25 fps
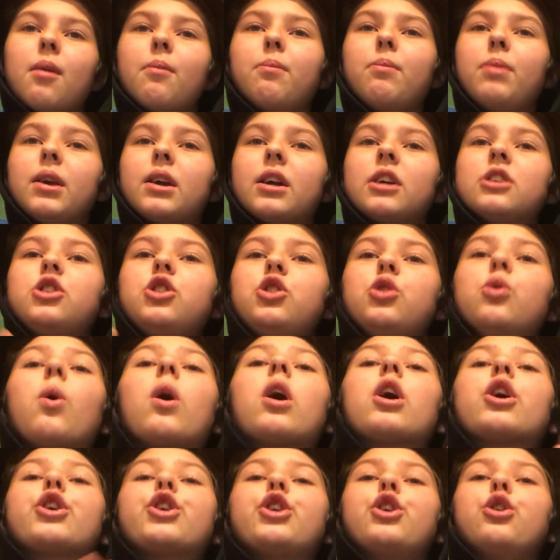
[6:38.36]
Because you
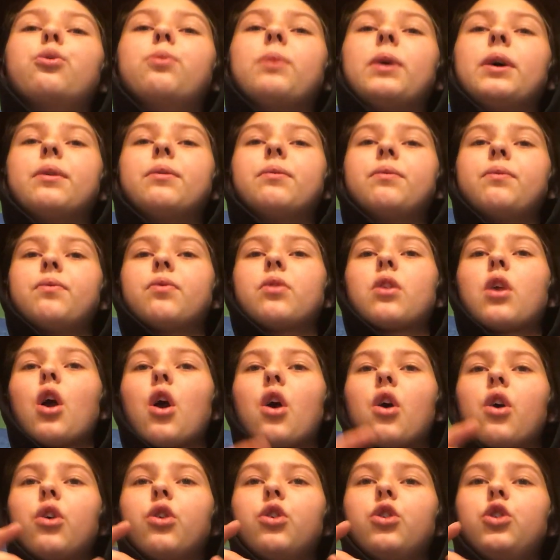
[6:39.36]
are human.
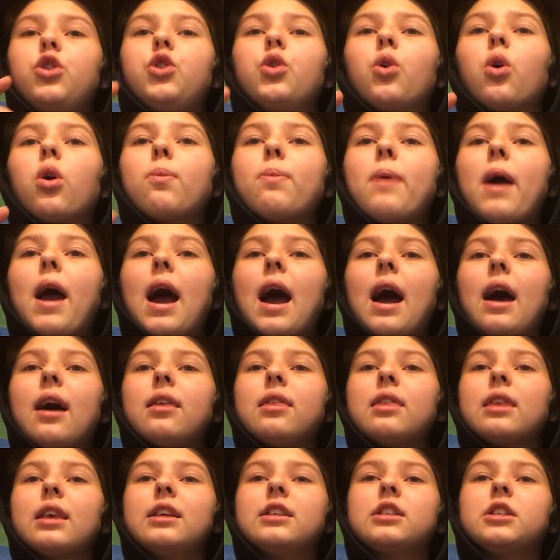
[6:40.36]
Your
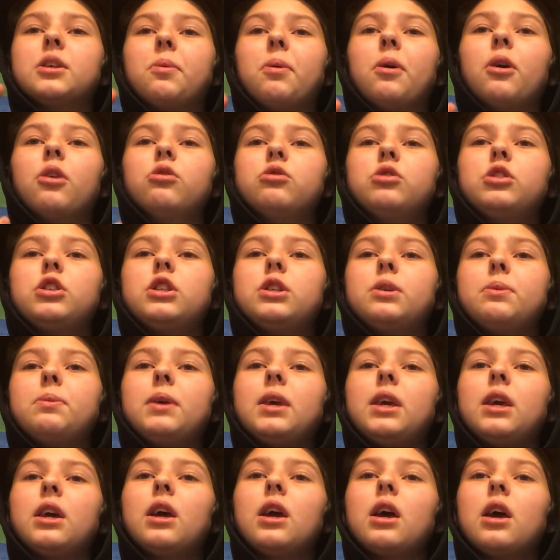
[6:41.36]
path is supposed to
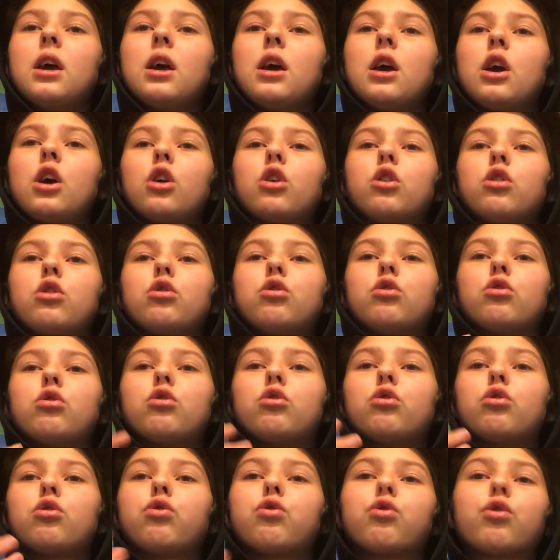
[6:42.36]
be
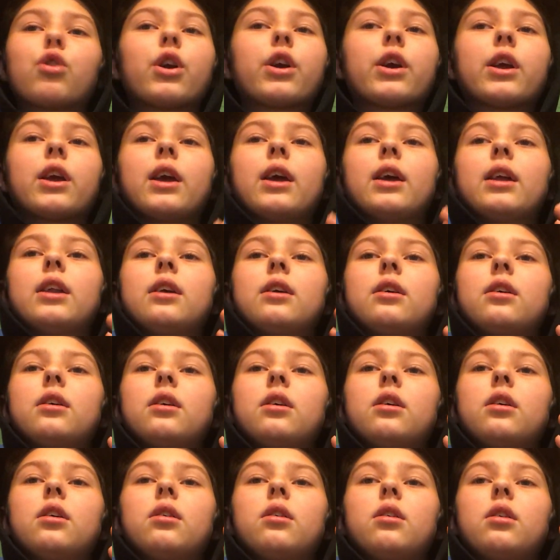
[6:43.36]
crooked
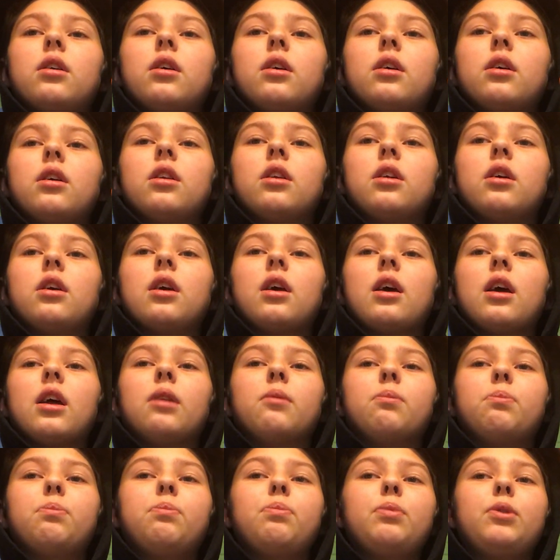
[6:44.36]

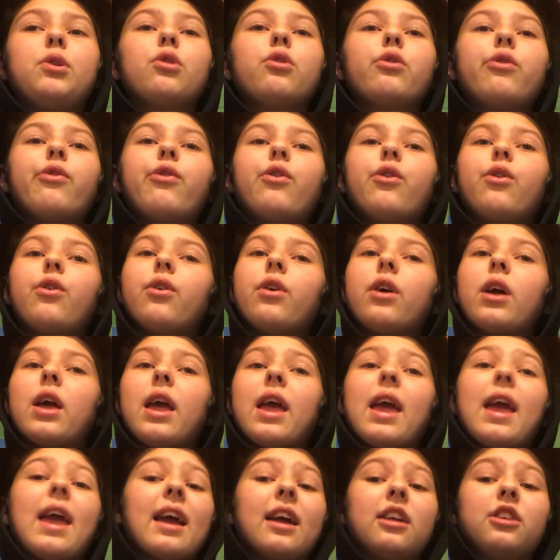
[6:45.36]
and beautiful
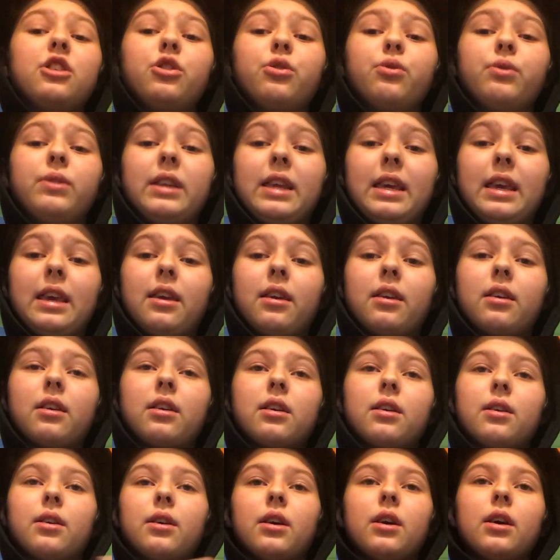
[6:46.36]
and
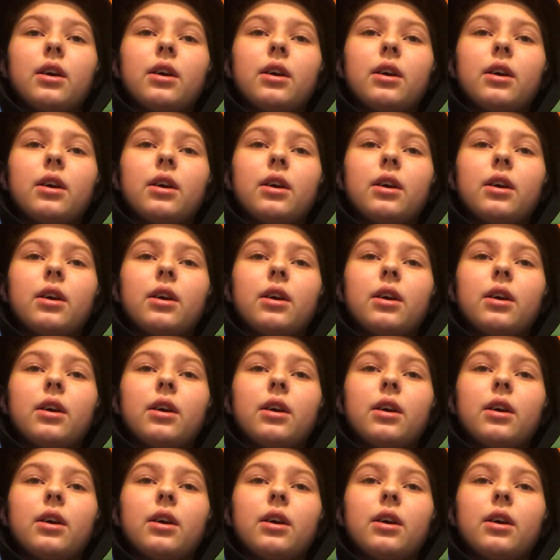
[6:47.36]
unique.